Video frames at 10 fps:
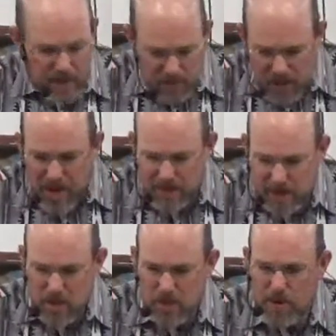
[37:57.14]
And right
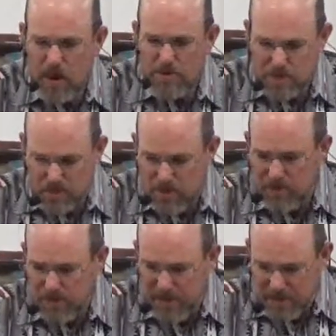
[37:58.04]
now, Lord, I turn
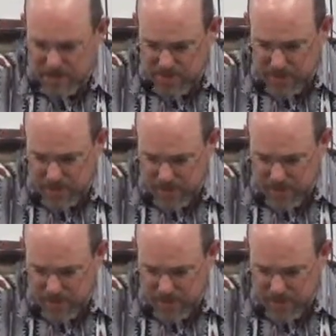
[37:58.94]
from that sin.